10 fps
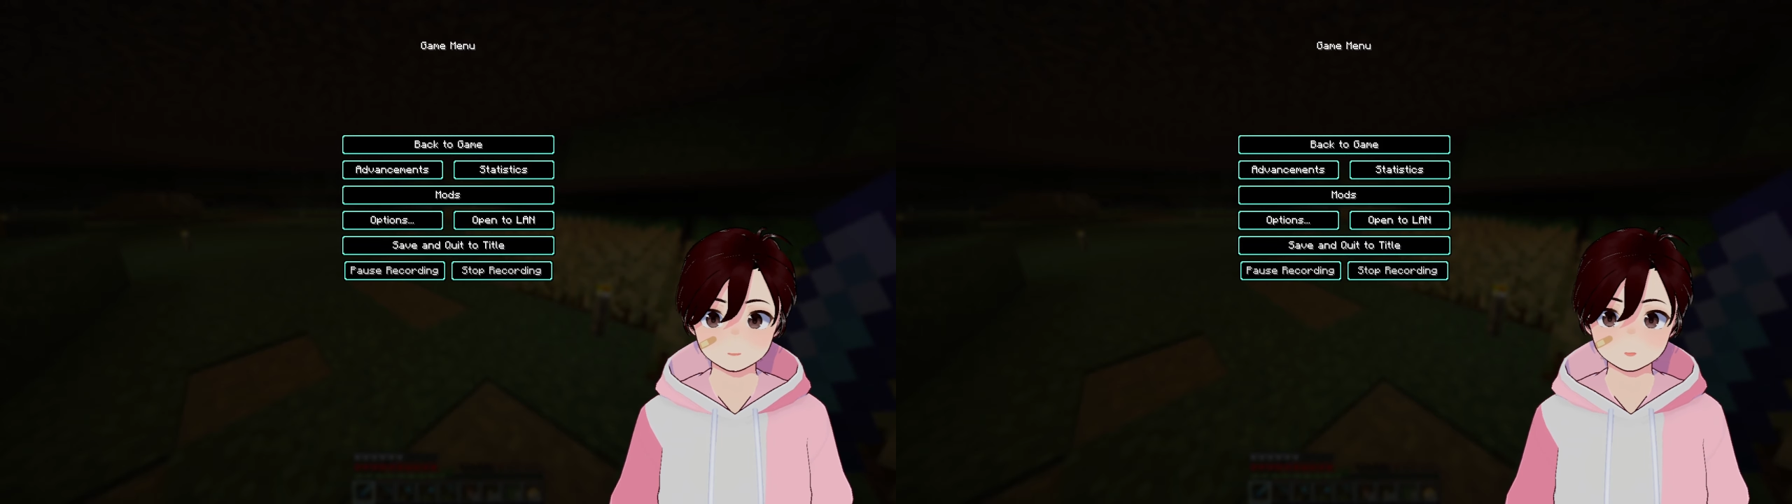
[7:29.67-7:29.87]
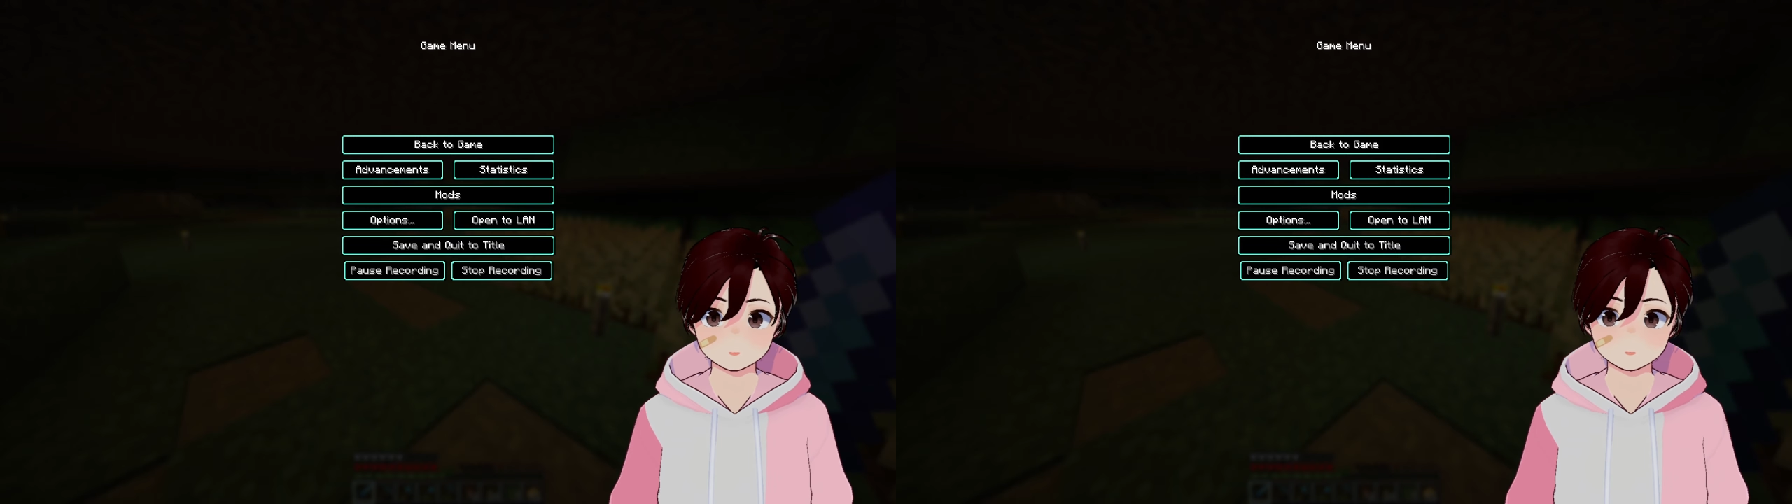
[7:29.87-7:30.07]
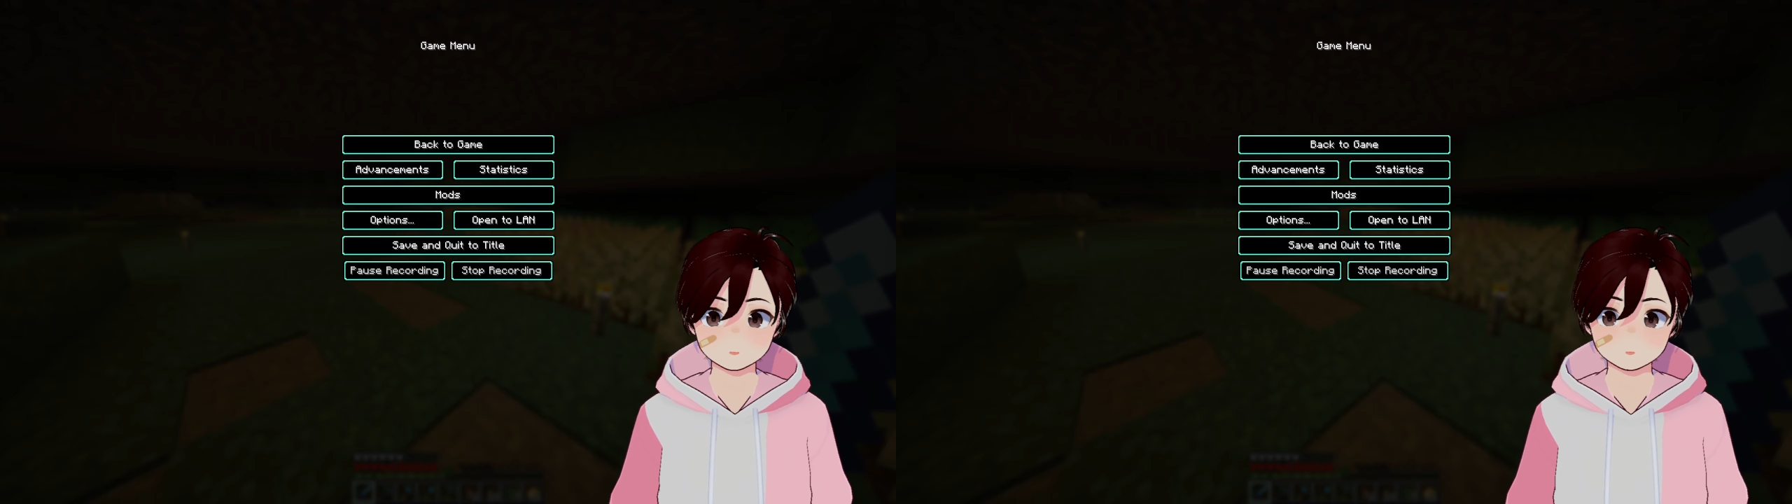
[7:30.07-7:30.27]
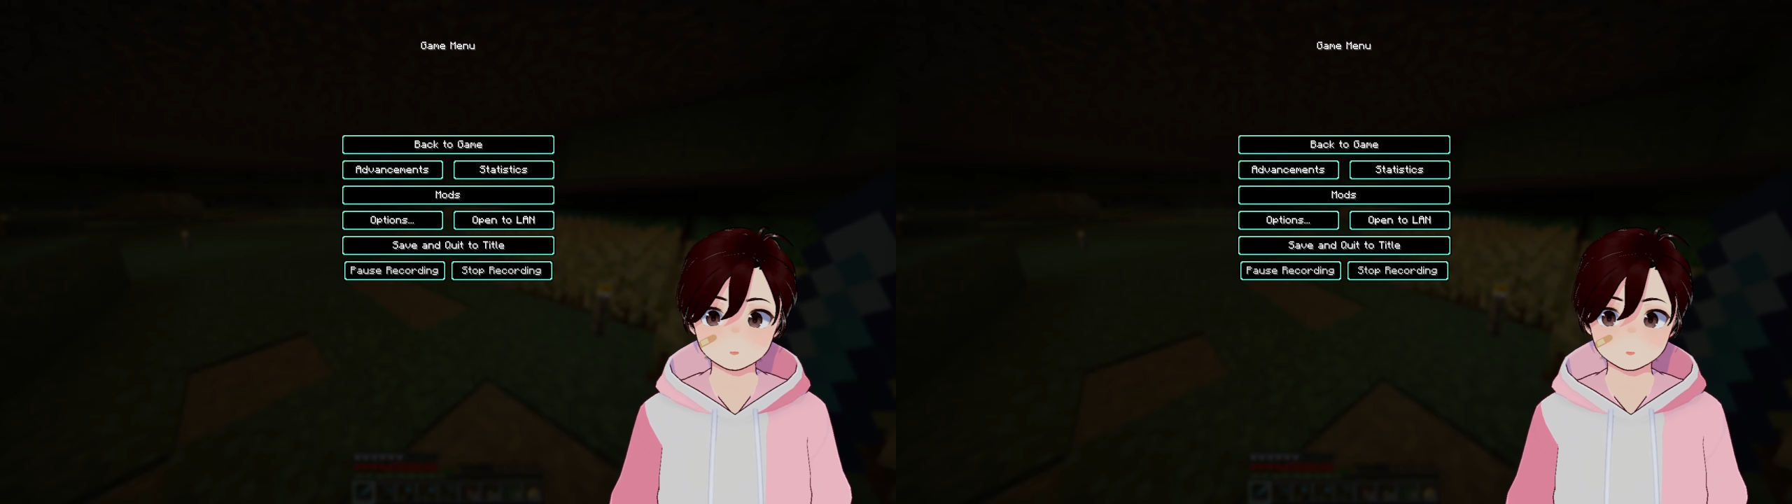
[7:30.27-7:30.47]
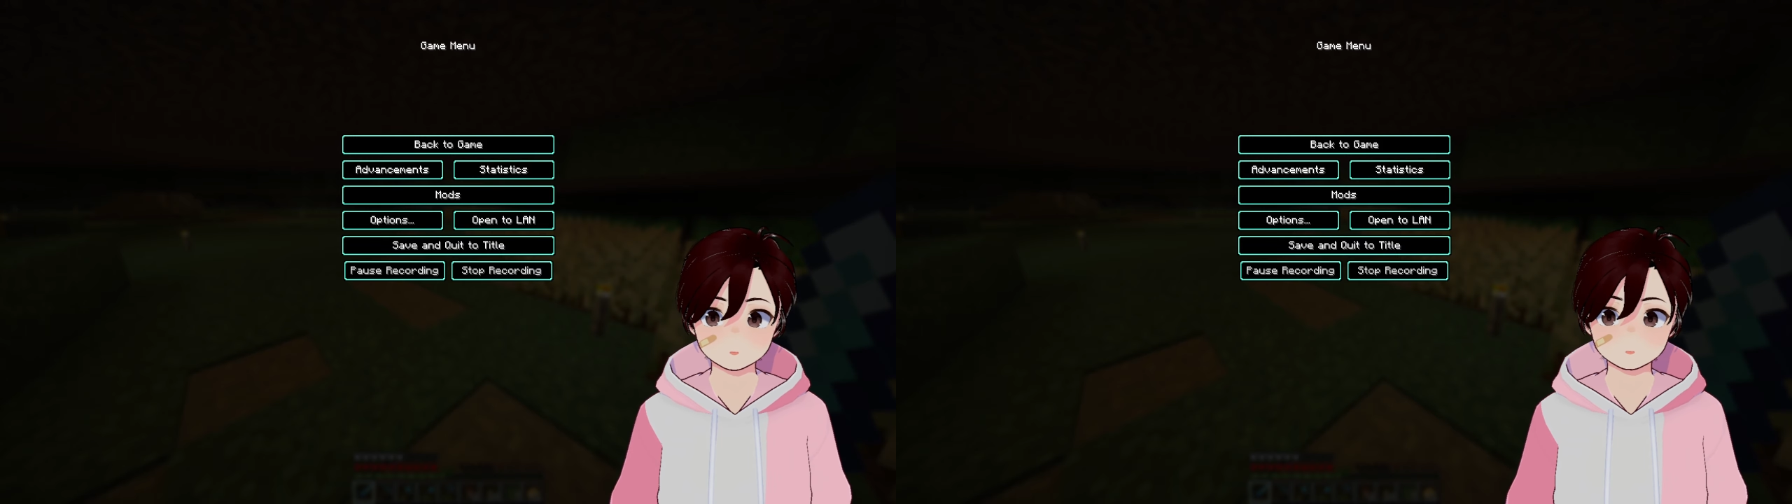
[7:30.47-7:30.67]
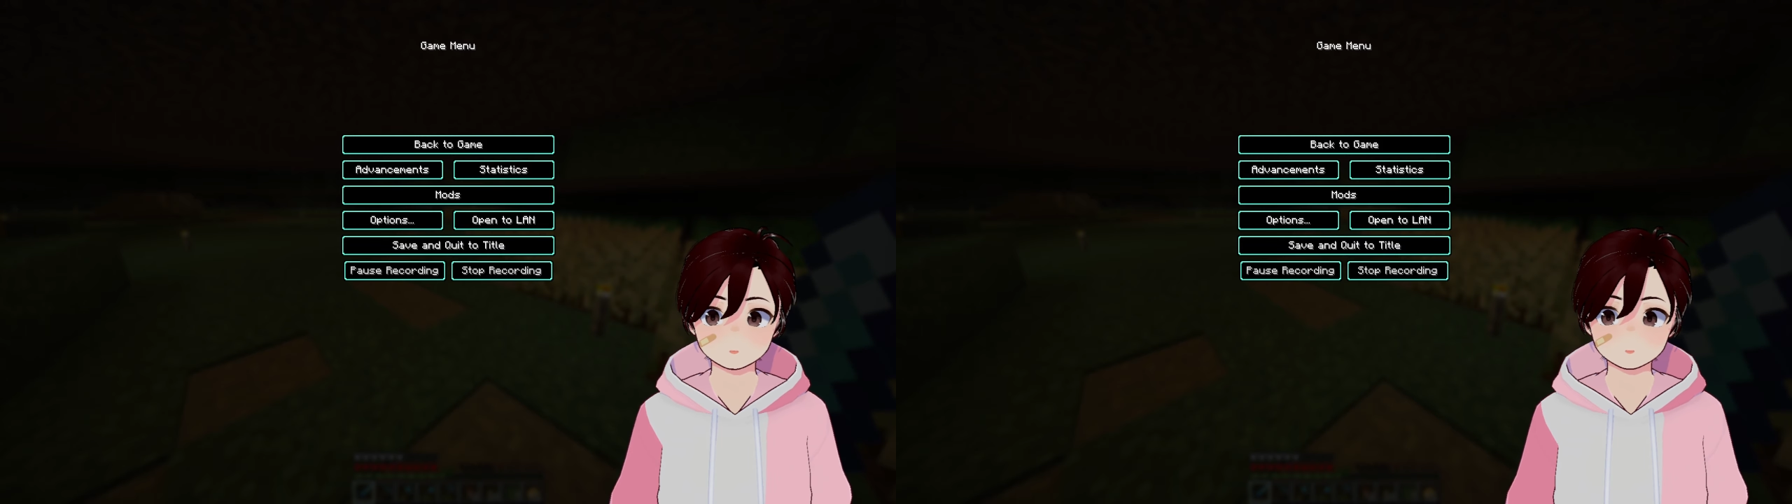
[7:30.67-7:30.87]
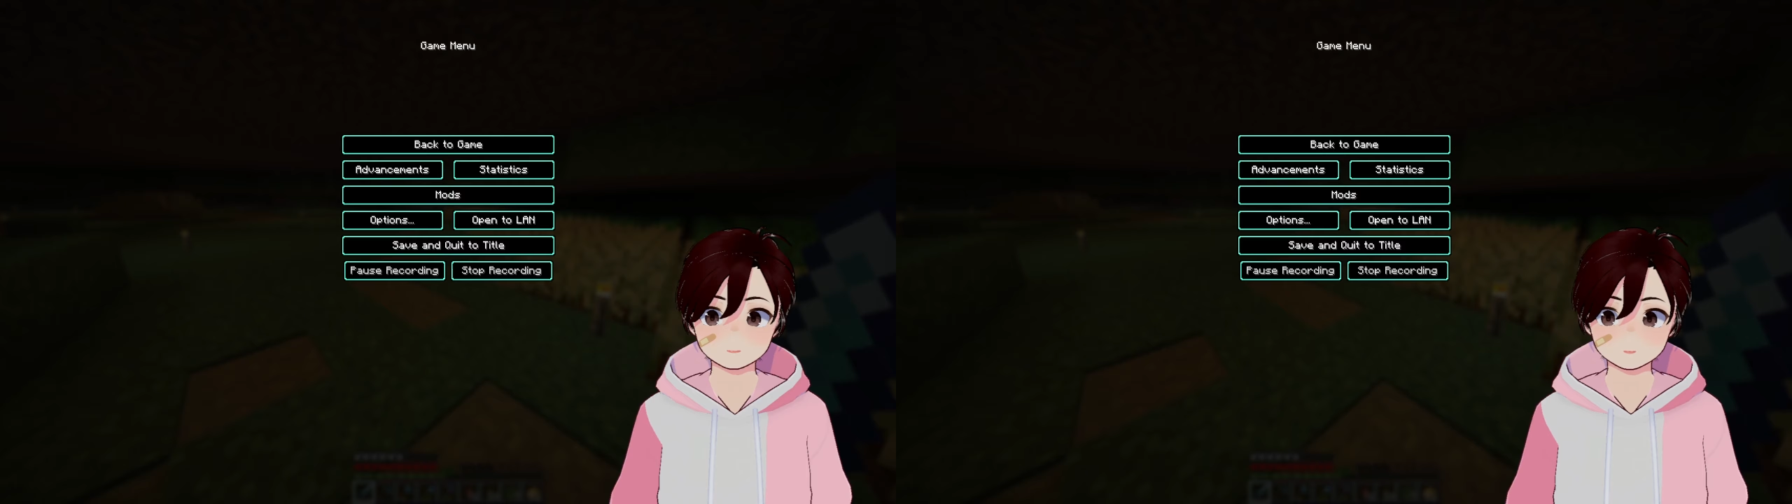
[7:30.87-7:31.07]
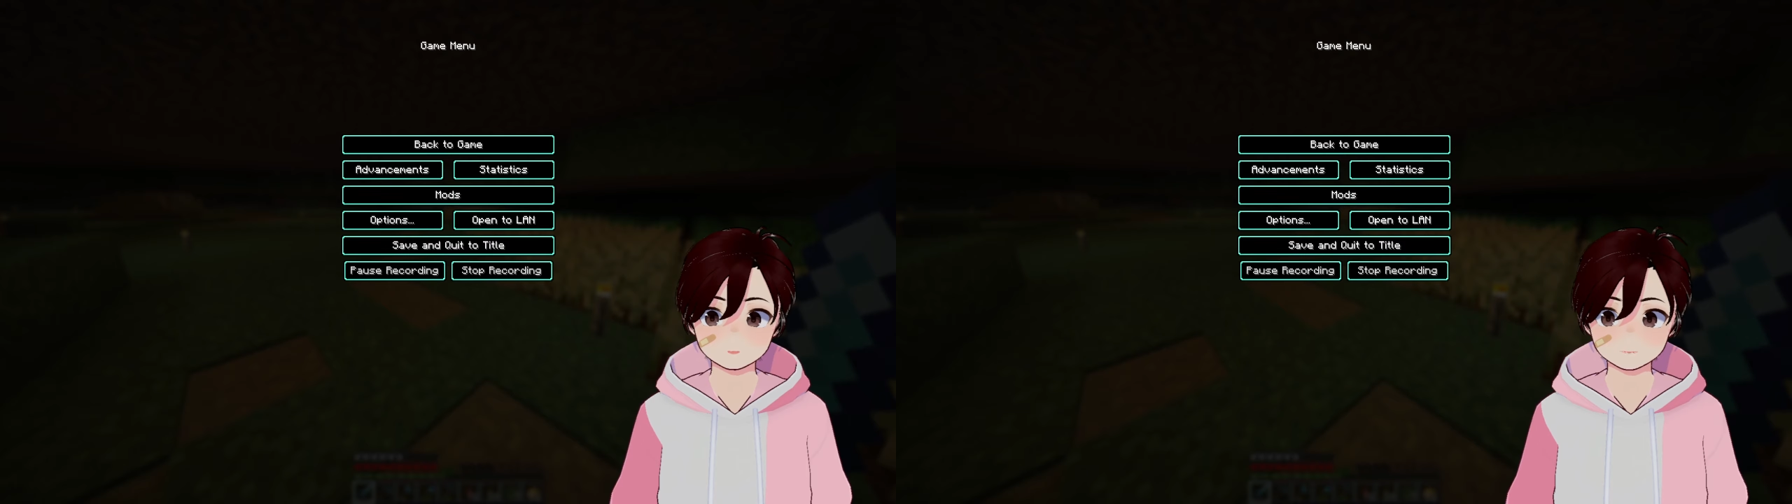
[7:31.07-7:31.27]
re-recording a lot of
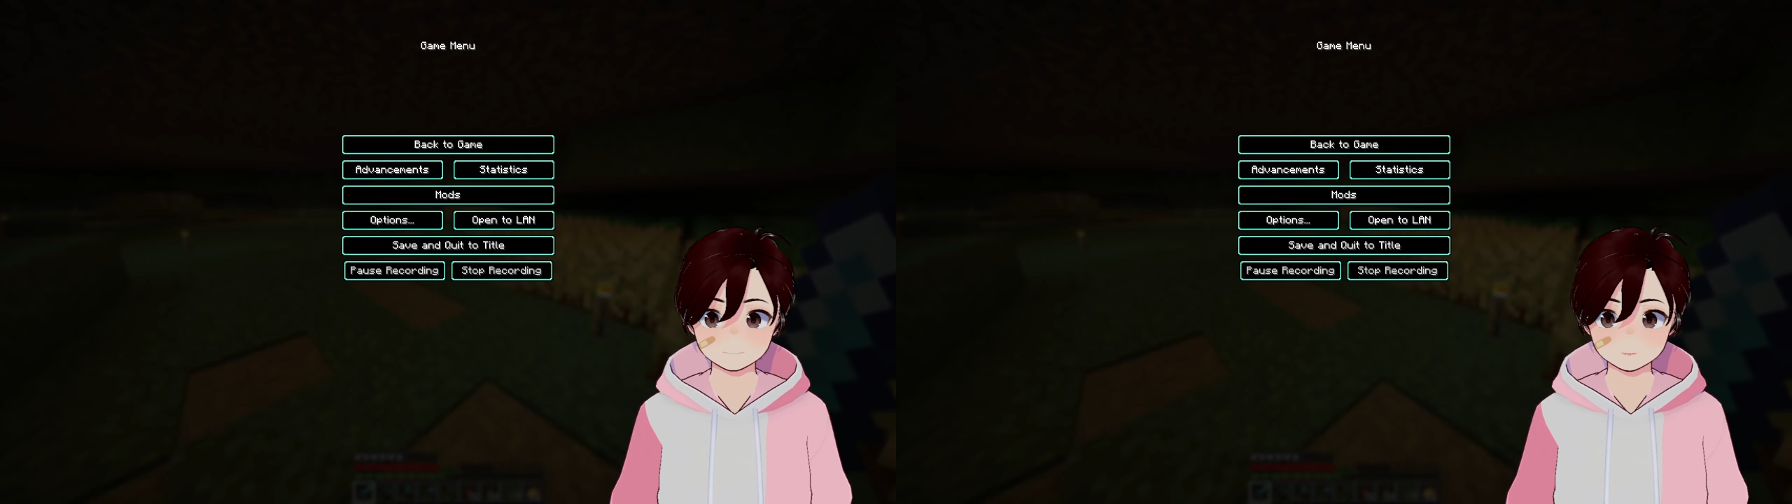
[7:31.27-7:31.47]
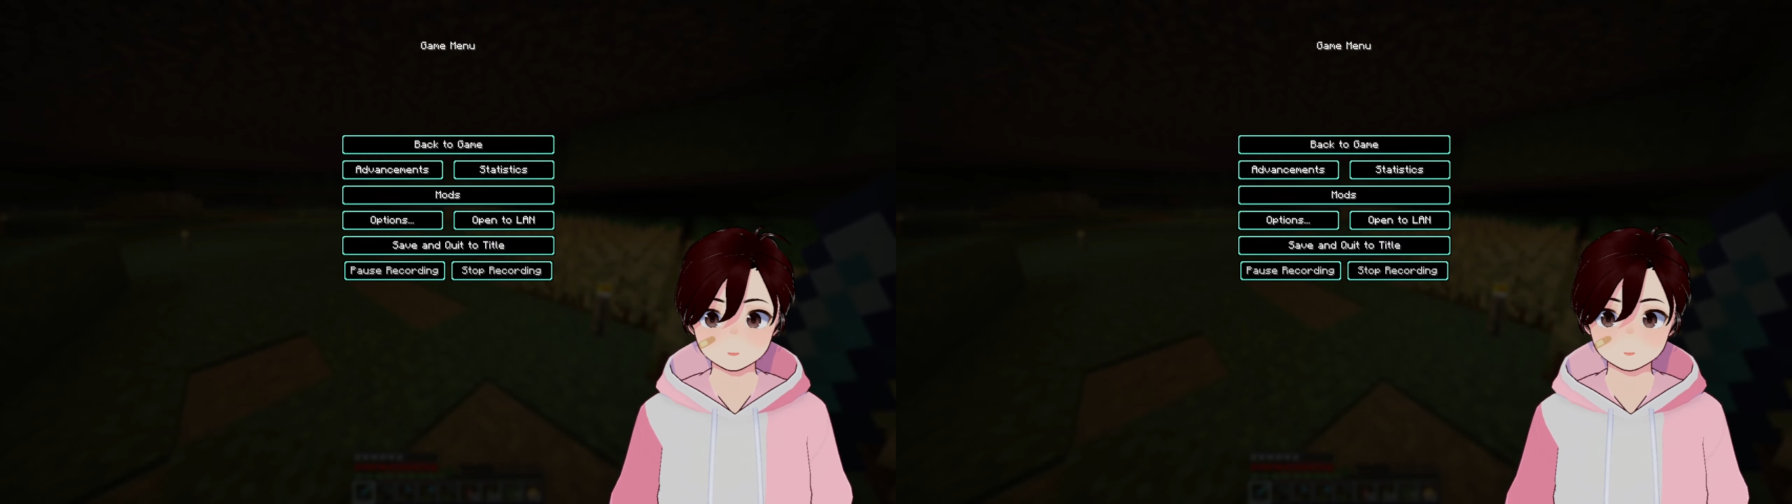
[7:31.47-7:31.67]
this, but I